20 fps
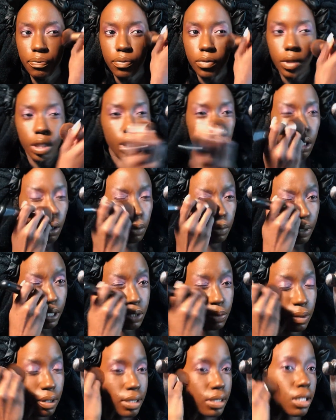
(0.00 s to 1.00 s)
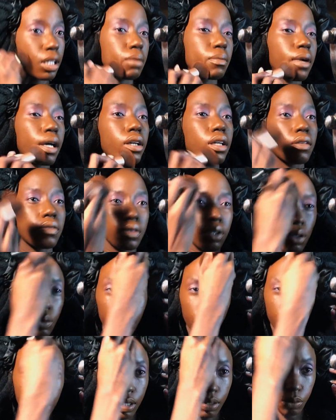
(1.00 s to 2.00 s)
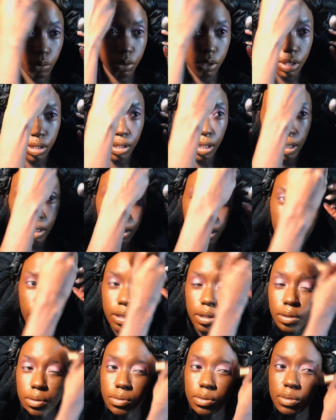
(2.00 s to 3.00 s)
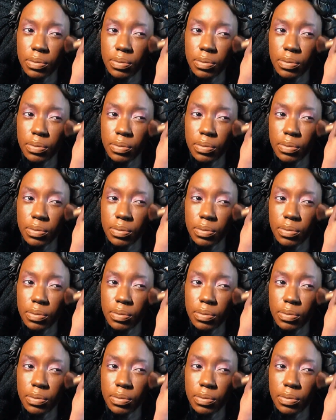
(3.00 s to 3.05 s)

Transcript: You know, that's why I said I'm not giving away which site I use,